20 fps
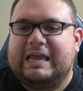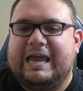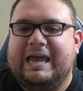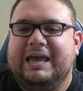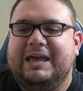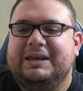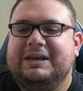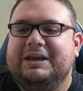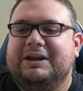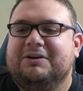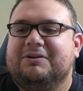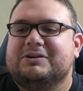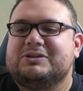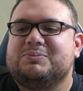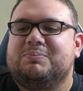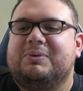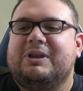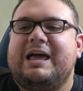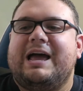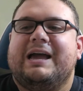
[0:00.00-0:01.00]
And
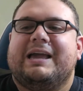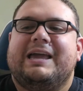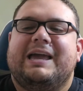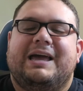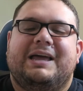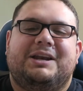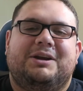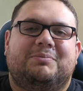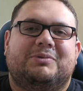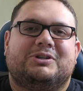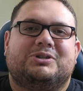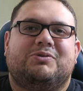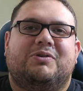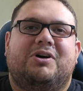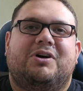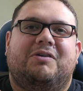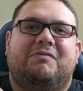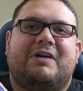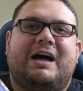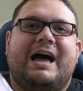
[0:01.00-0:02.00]
here's Black Cat number
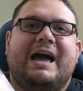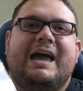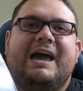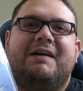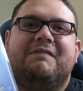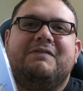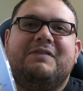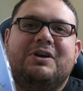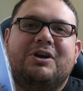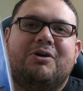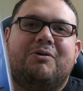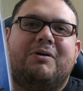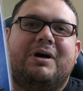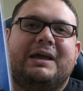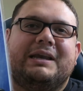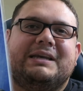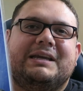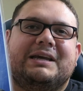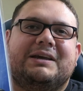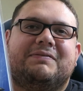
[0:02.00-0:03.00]
12. I have no
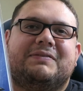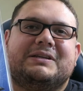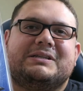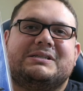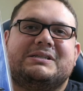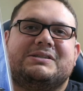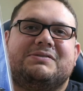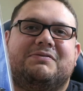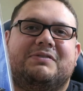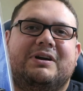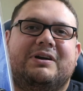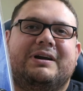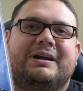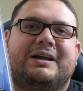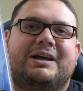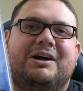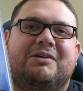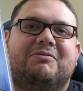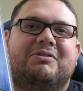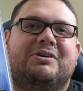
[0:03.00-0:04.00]
idea if this is a
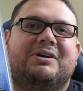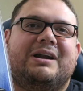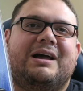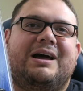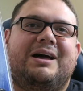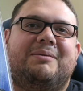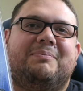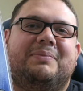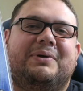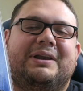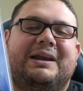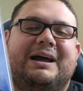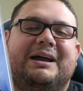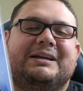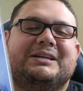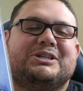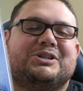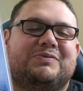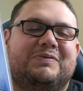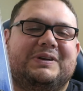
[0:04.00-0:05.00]
variant cover or not, but
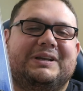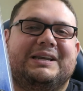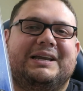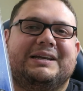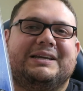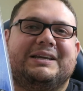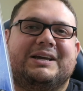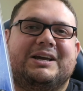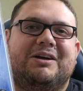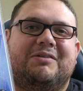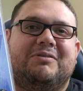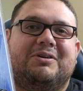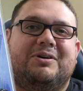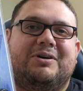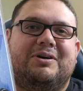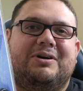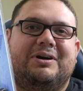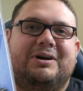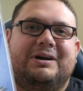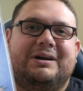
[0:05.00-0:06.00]
I just really like the cover
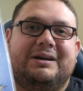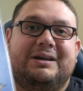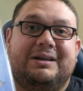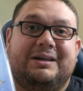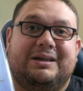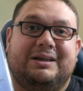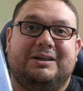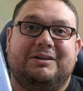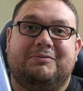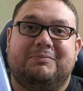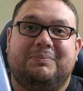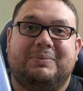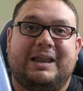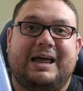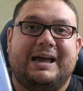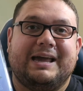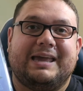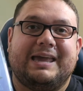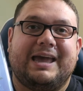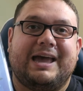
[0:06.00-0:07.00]
art of
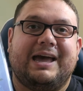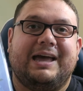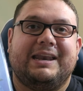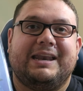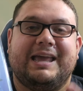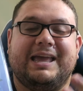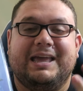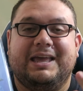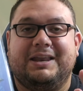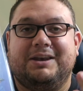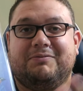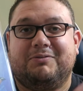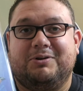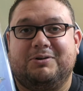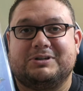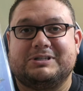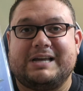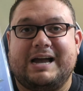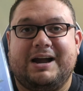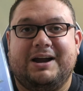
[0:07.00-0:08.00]
Black Cat and of
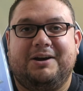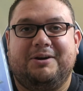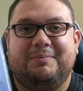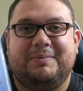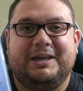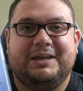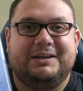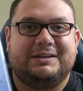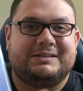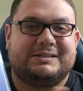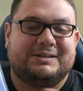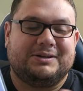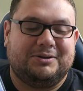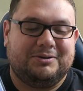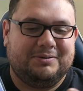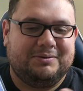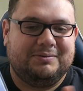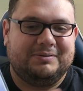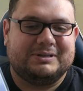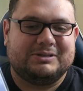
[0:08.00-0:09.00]
course Iron Man,
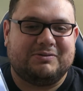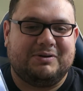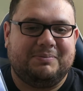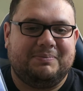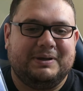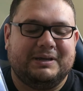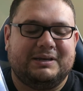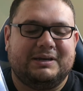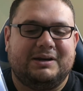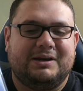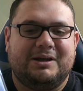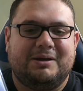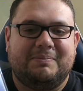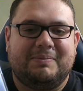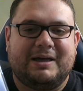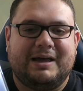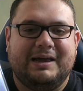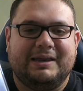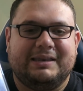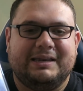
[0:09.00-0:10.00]
so, so I picked it
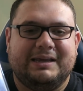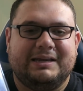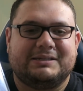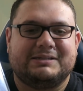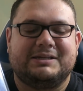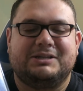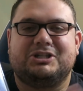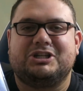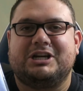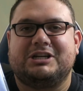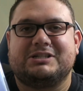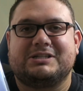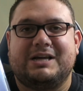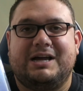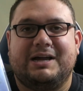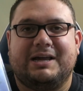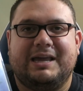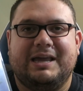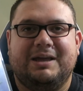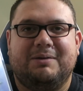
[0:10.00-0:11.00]
up. I think it's a J.
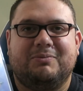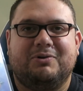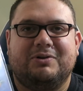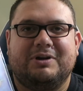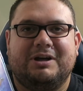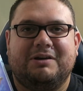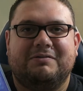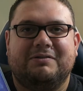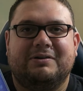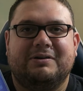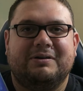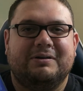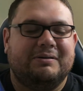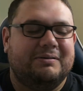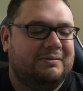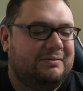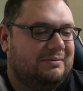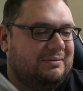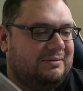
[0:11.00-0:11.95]
Scott Campbell cover.